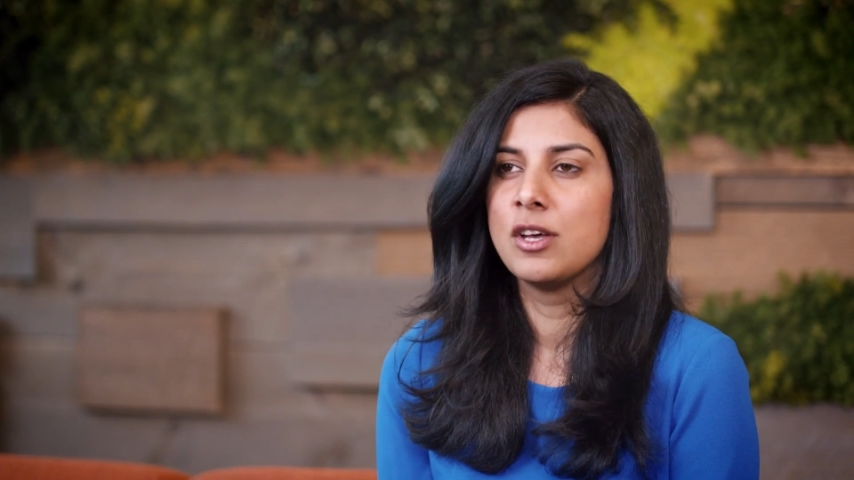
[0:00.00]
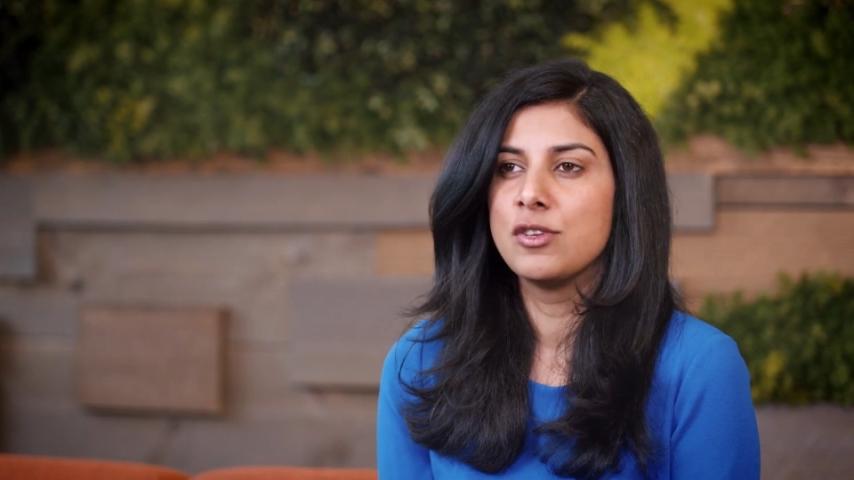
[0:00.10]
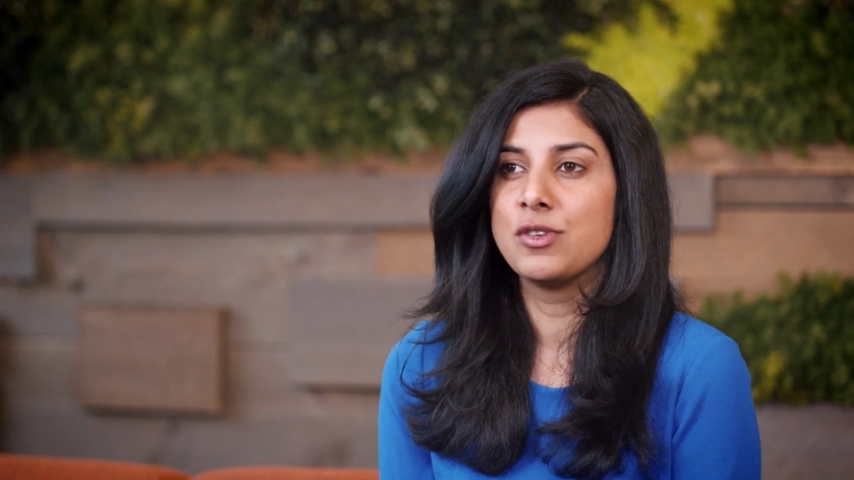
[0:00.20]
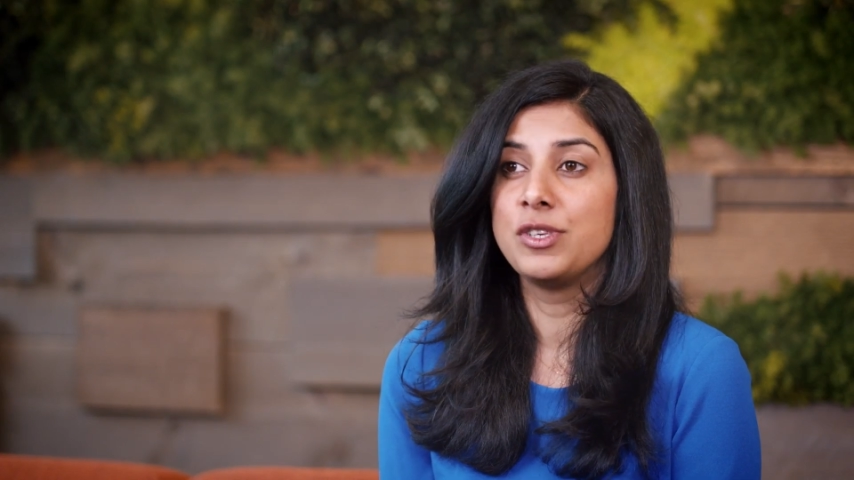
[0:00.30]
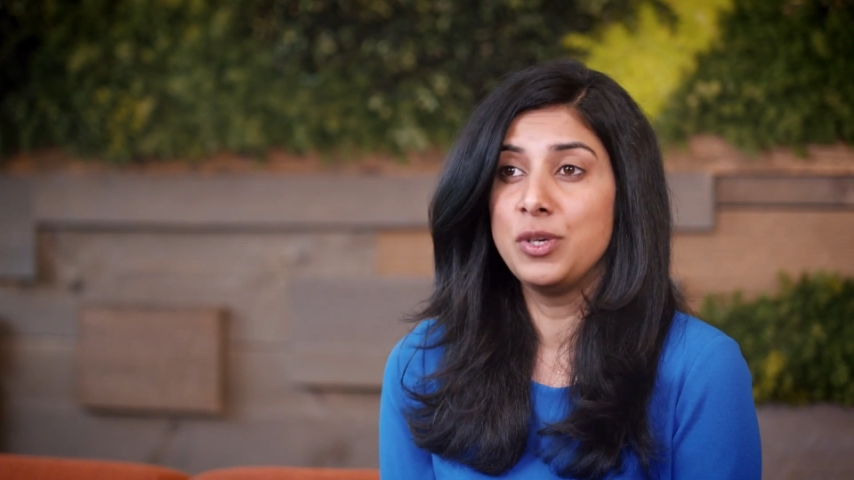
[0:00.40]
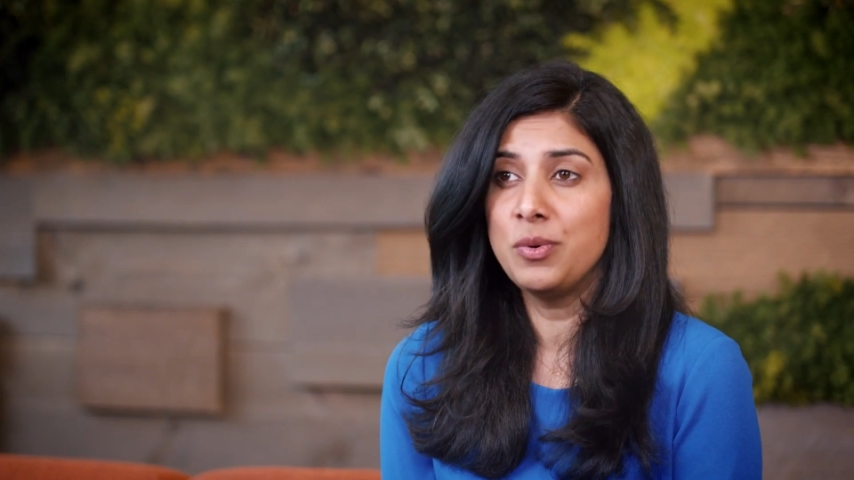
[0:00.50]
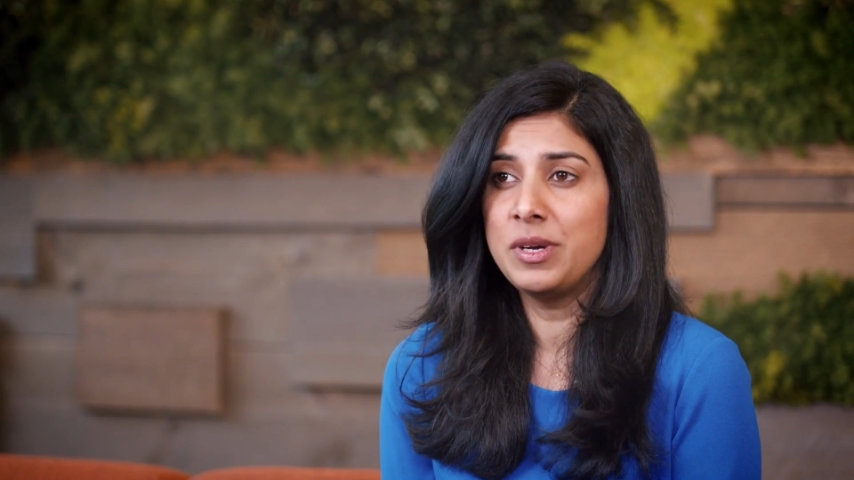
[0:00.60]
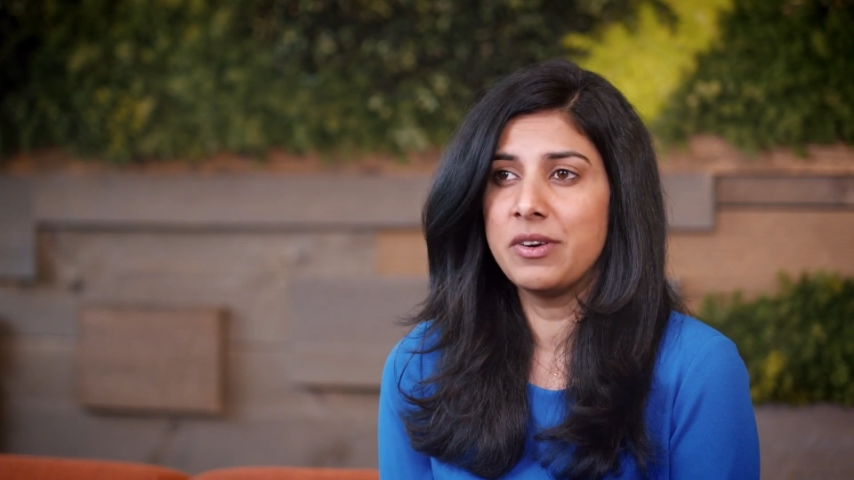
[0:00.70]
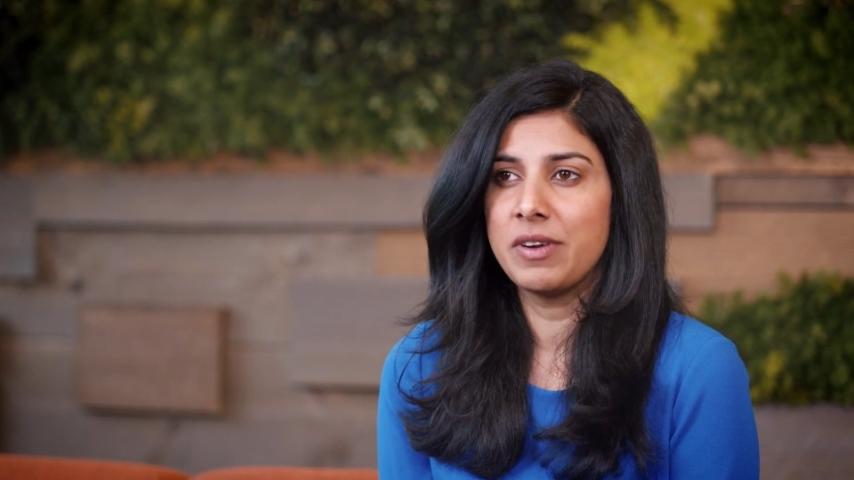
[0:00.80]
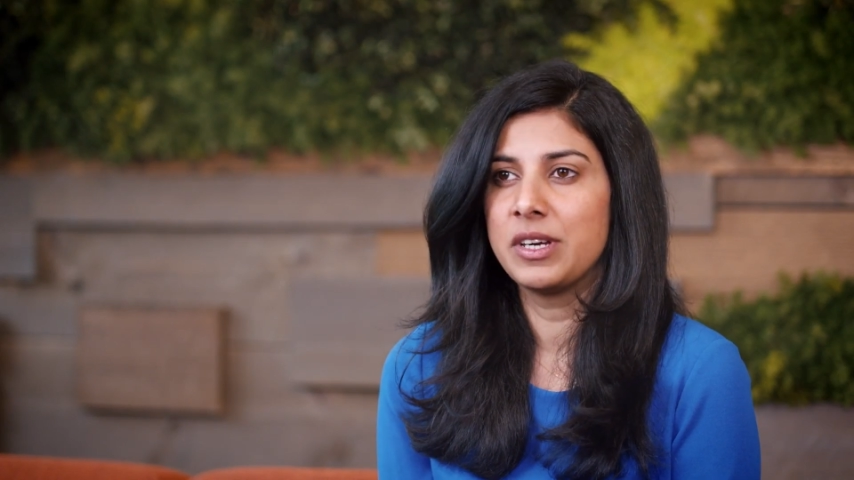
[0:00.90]
so you
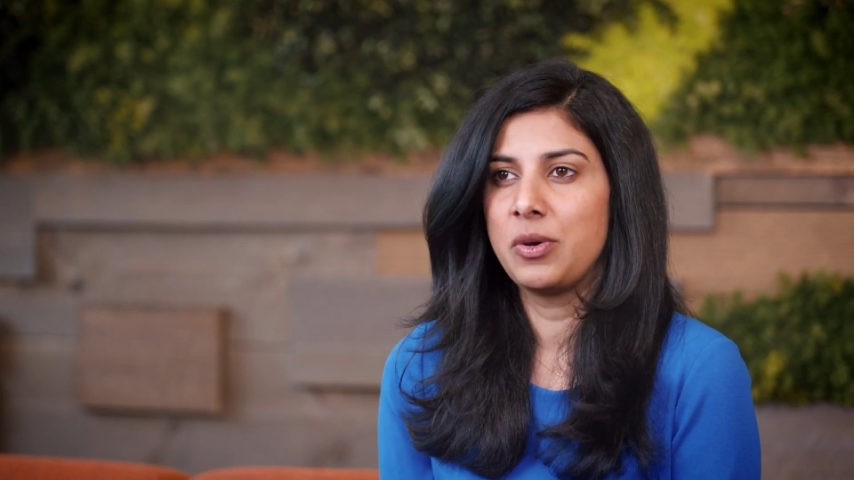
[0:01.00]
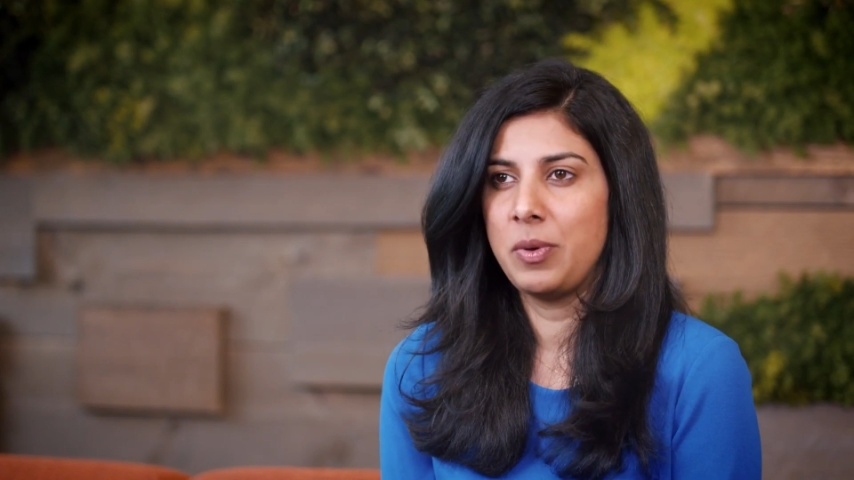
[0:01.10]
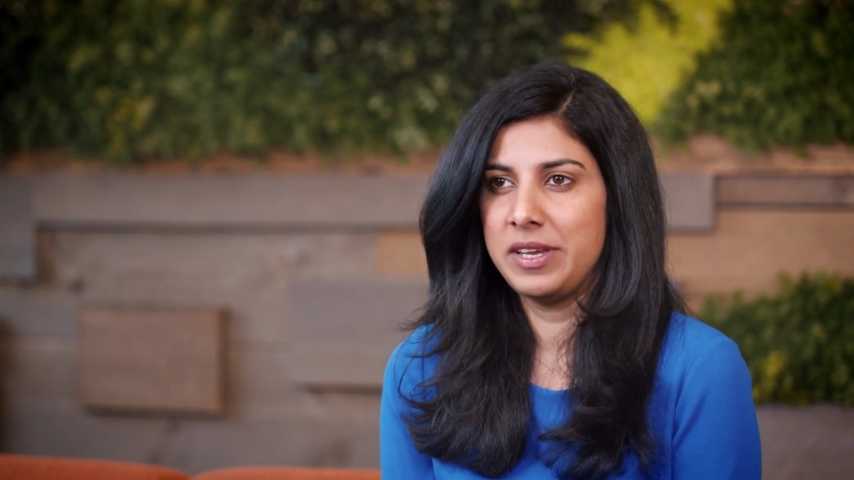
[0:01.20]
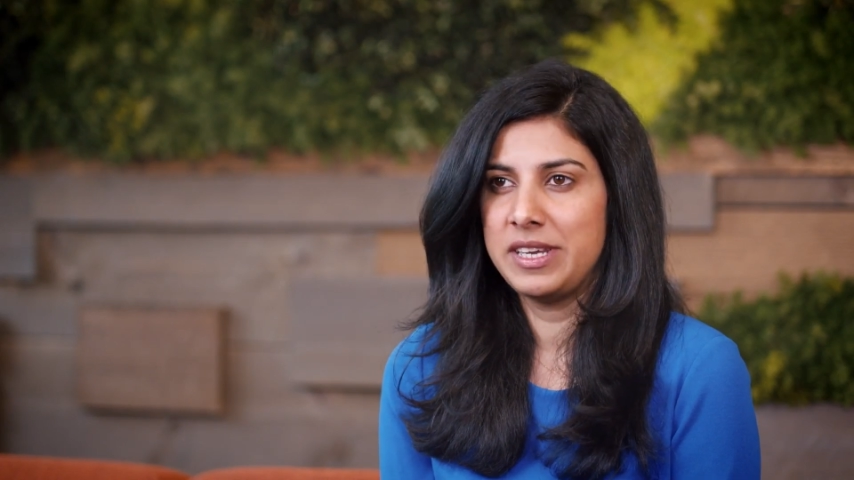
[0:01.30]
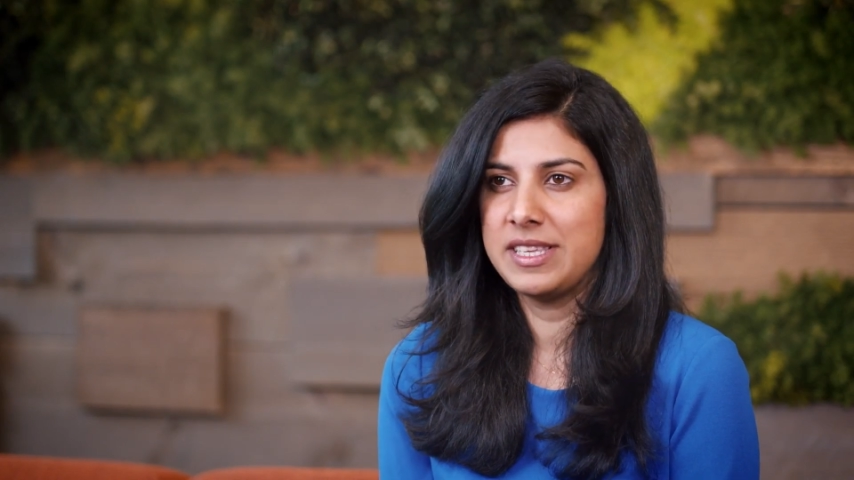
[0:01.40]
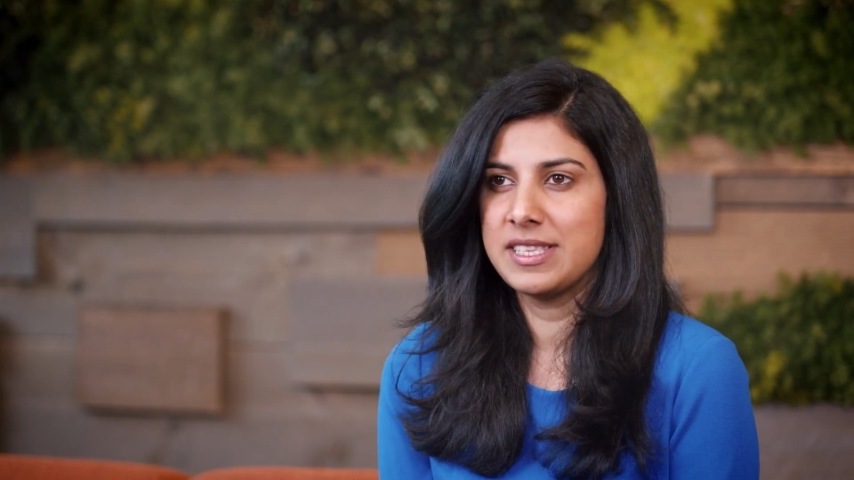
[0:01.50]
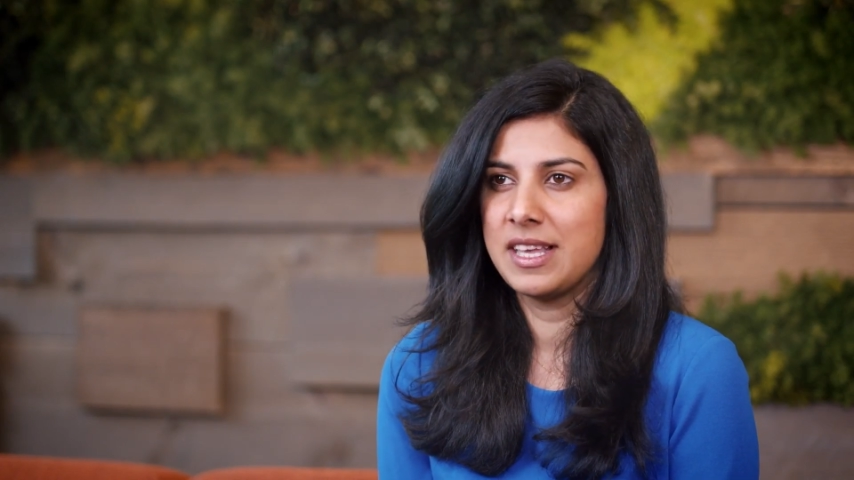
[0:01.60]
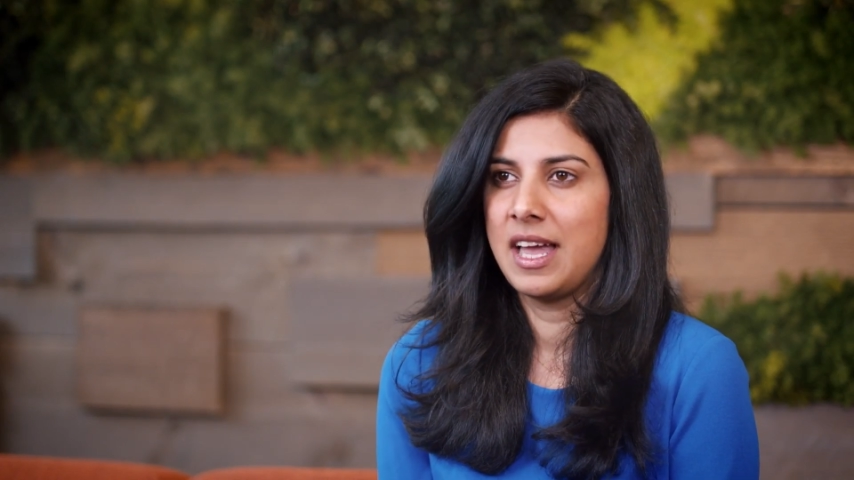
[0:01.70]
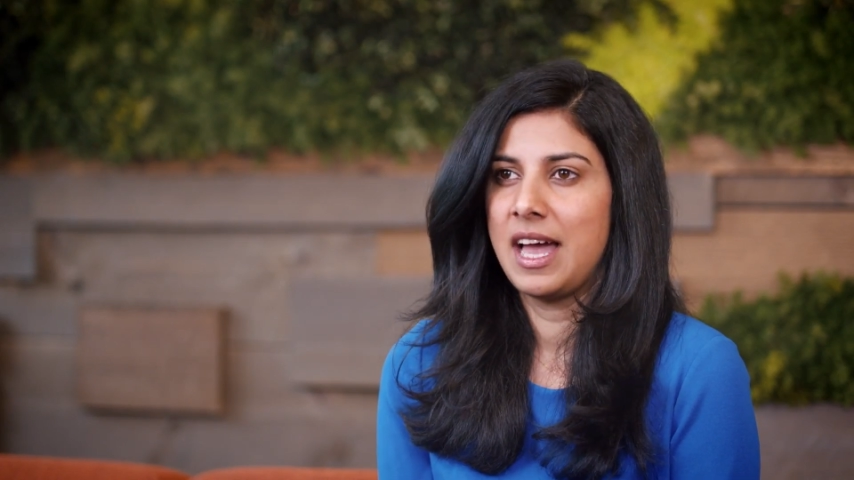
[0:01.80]
can run queries